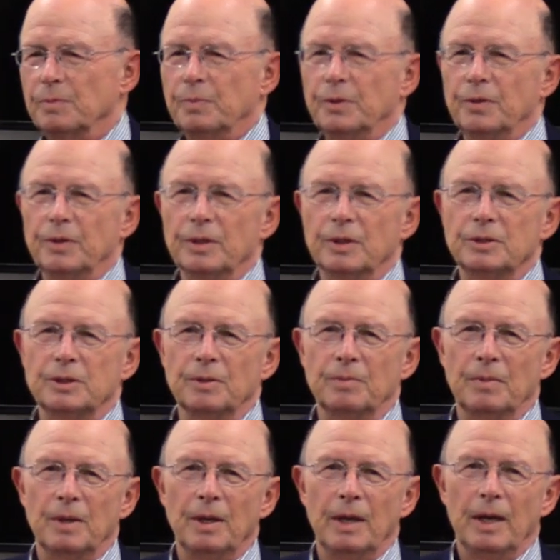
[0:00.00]
imperialism,
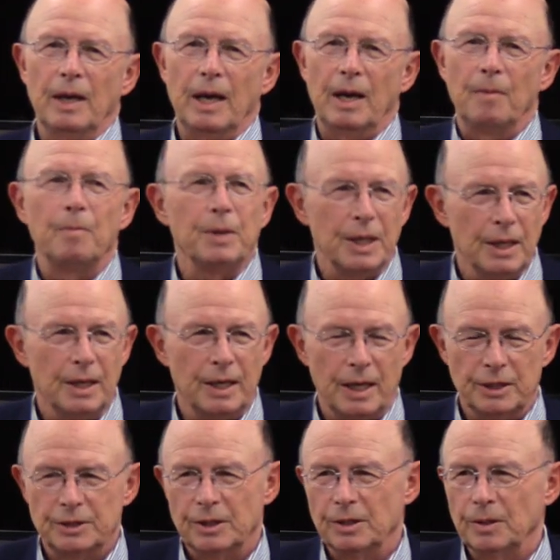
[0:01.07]
and be a
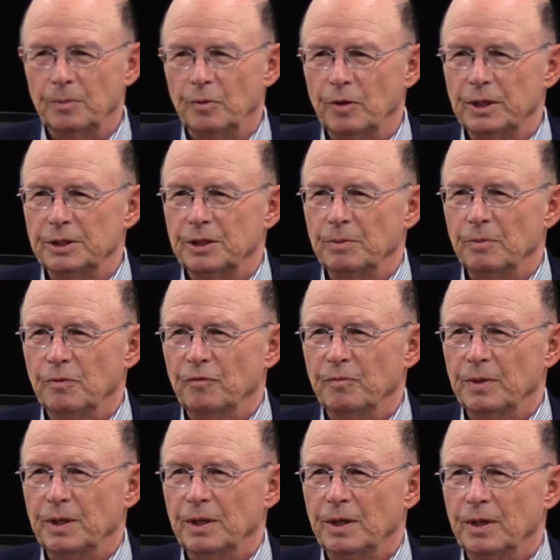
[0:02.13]
national liberation
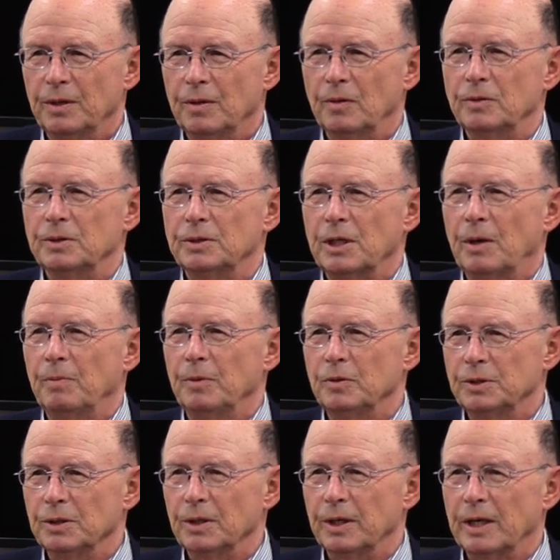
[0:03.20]
movement. Those are
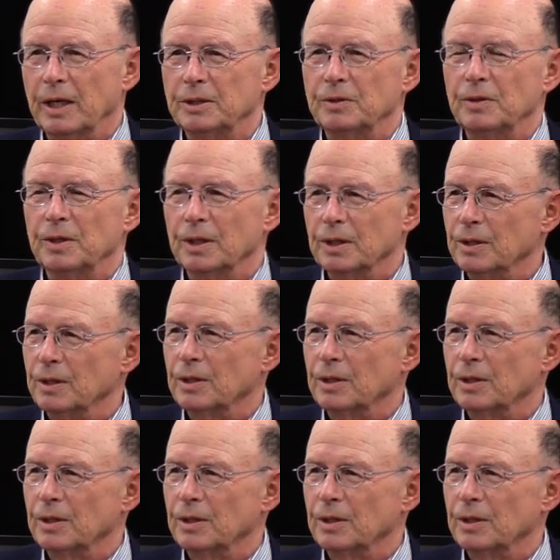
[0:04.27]
mutually contradictory,